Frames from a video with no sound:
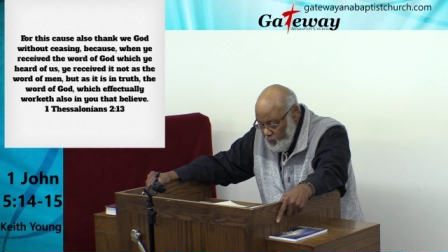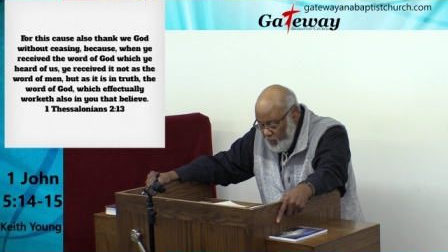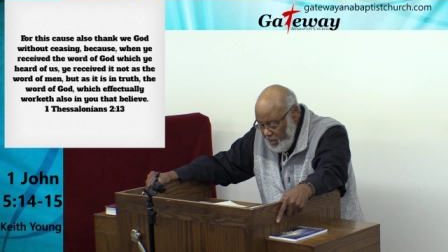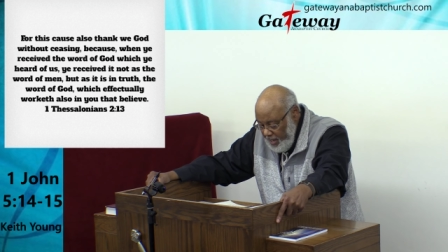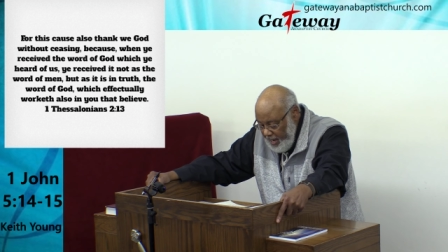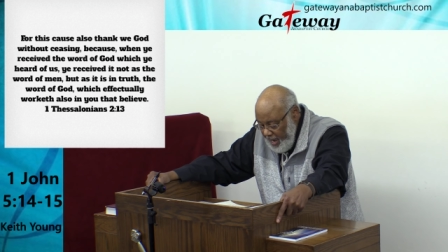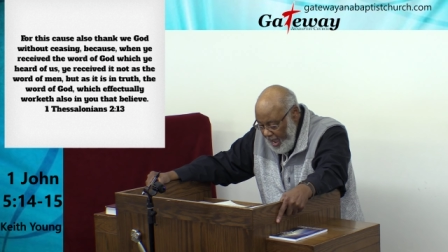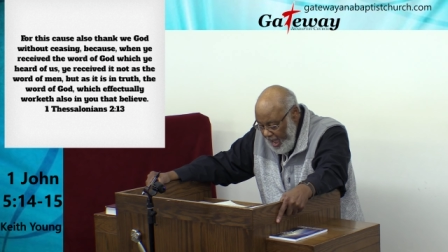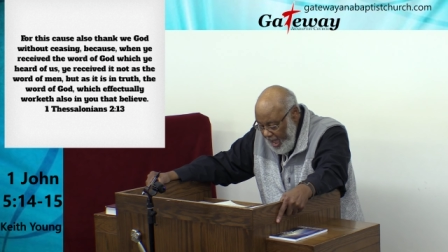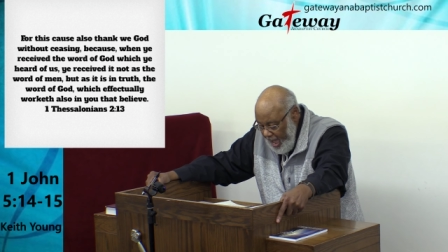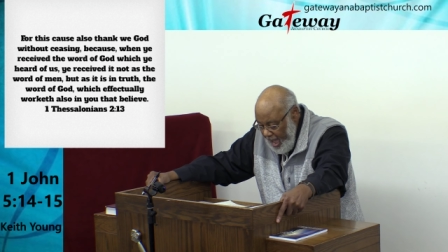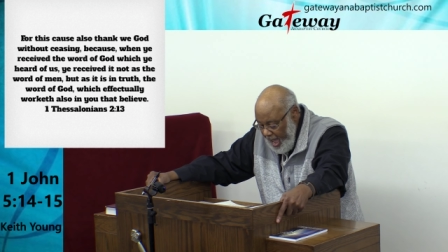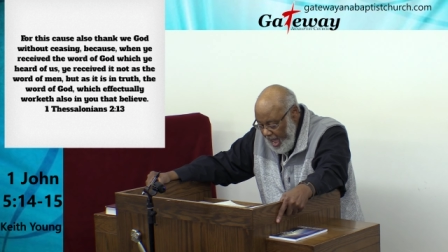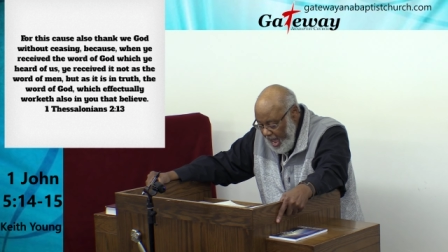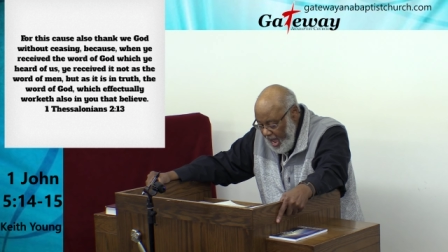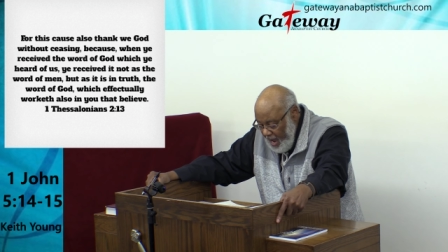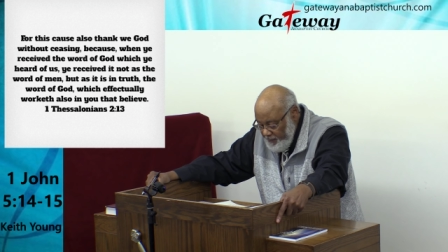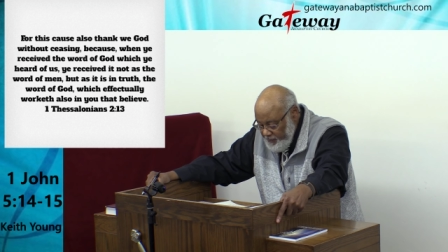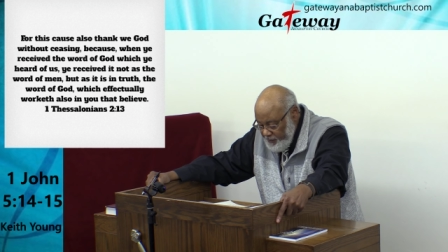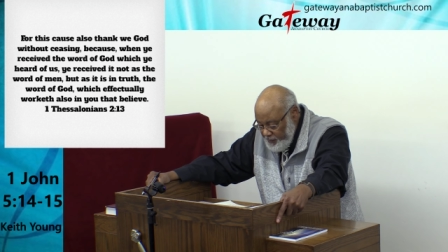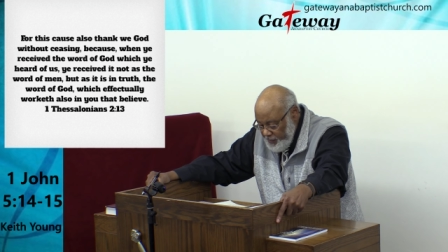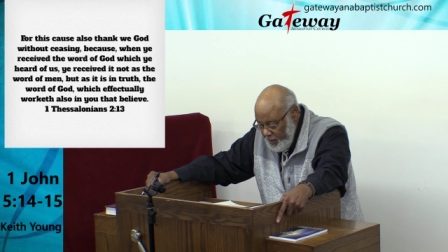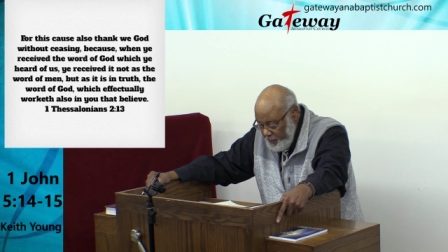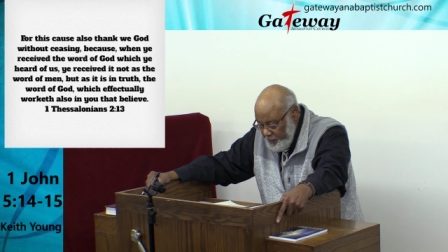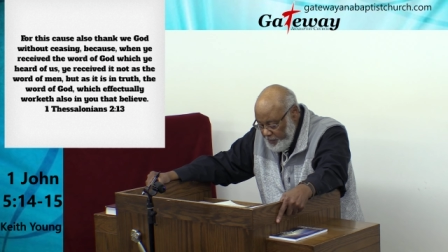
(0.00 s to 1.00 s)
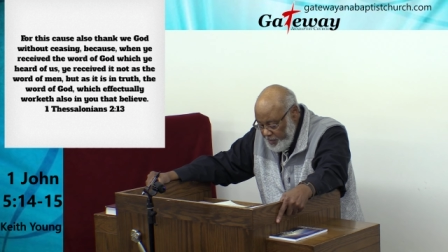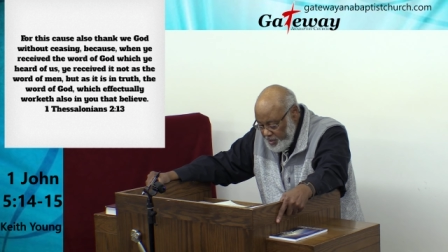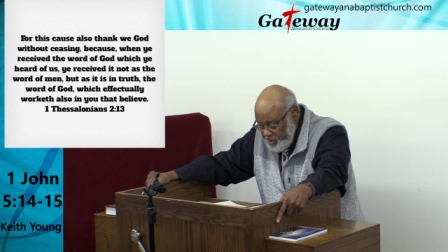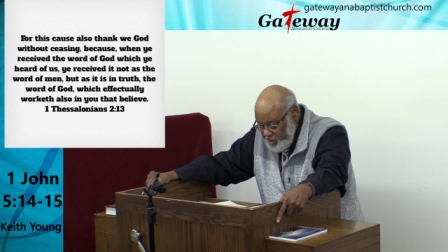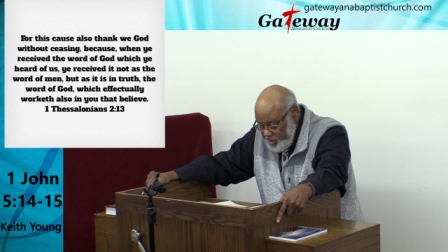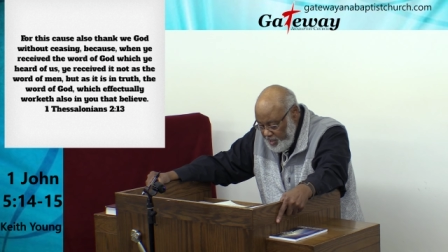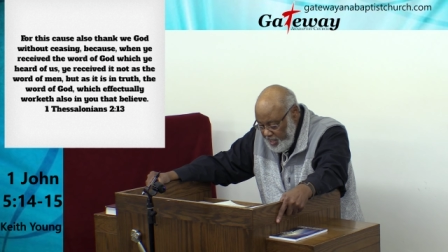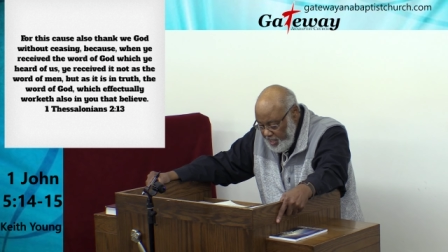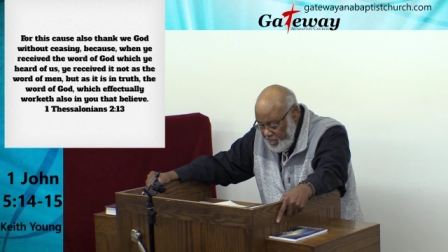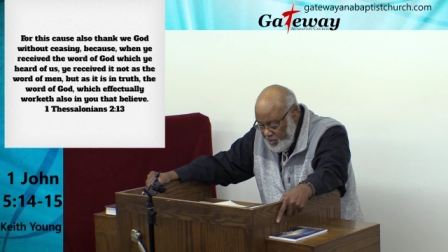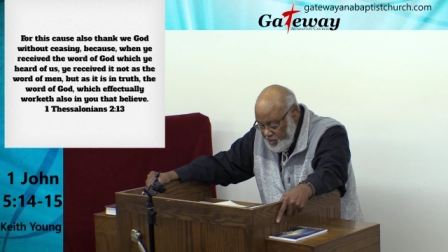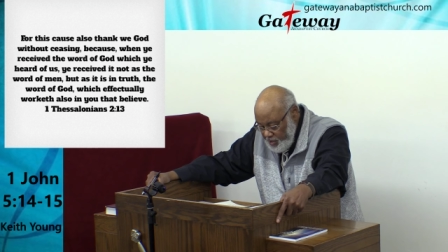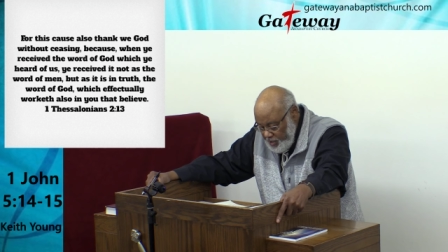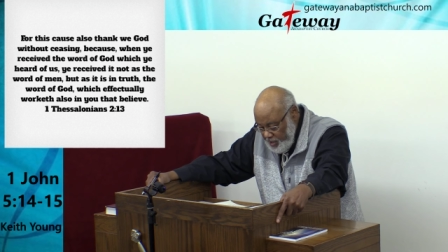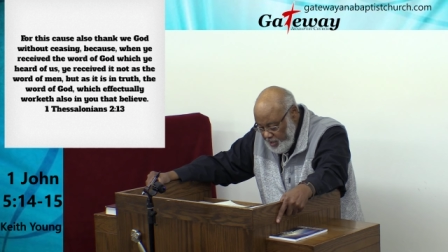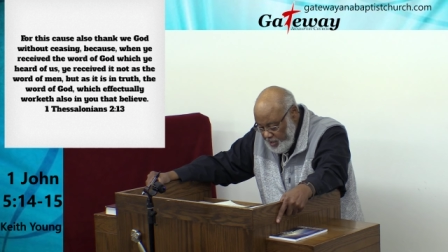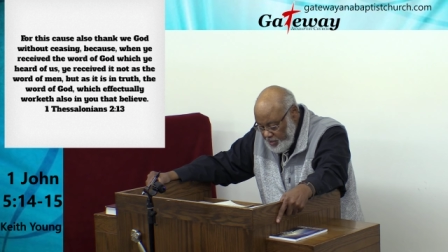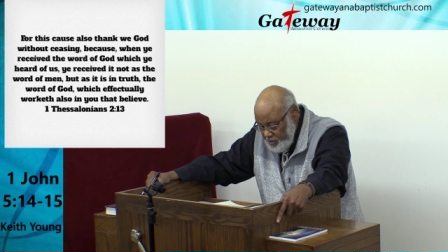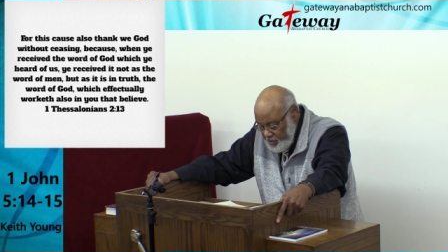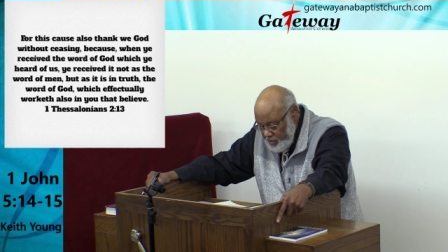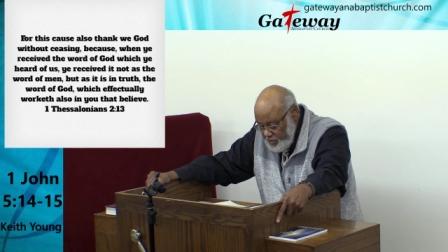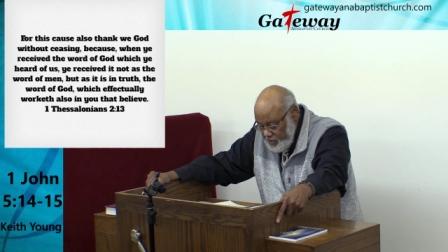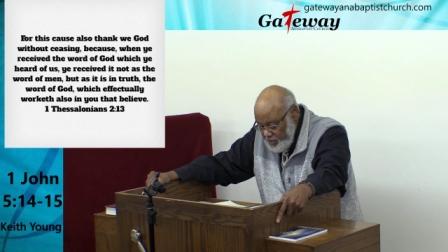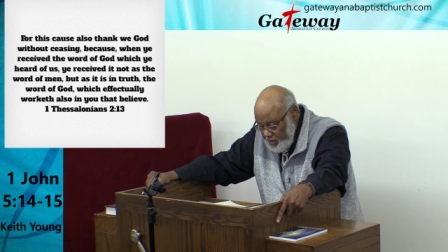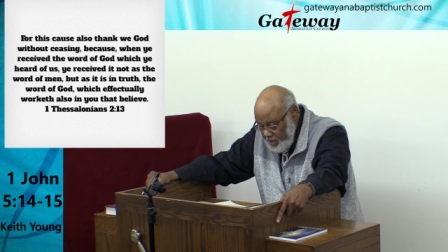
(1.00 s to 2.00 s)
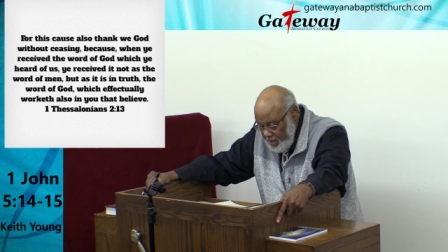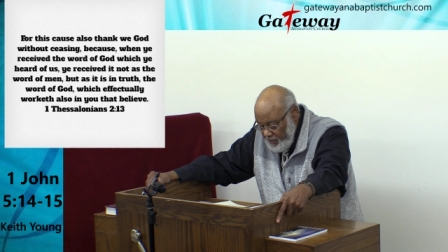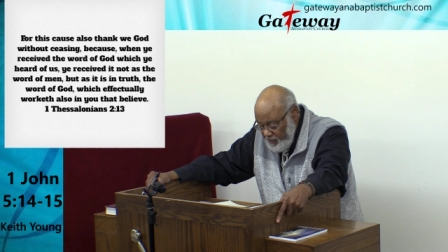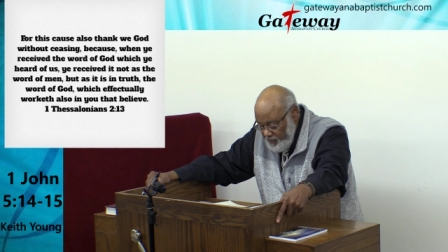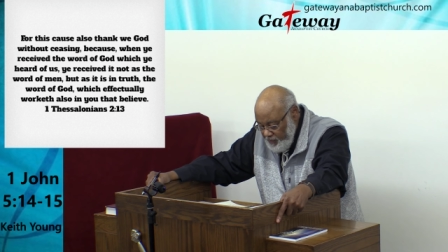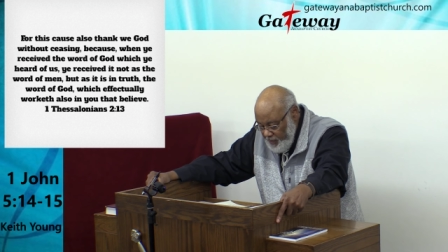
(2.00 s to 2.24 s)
we have the petitions